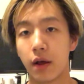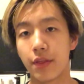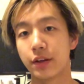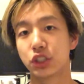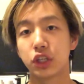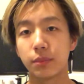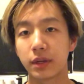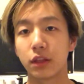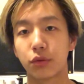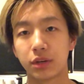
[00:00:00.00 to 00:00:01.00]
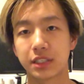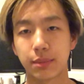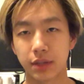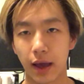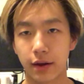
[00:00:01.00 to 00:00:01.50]
They should be 3
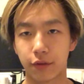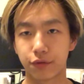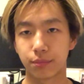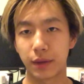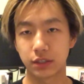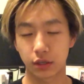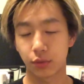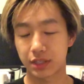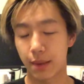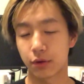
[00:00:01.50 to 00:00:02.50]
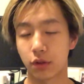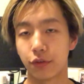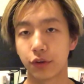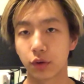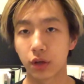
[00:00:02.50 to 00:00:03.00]
steps ahead of basically what's happening on the
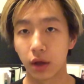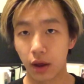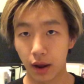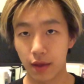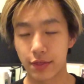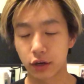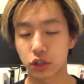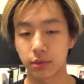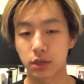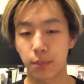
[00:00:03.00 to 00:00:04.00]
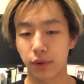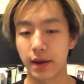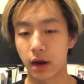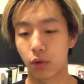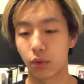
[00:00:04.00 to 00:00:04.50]
field, and their job is to
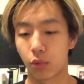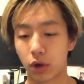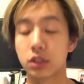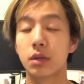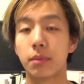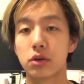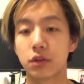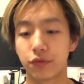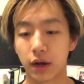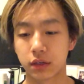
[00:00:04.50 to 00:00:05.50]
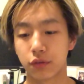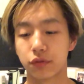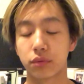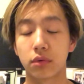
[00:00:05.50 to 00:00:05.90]
plan out what's the most effective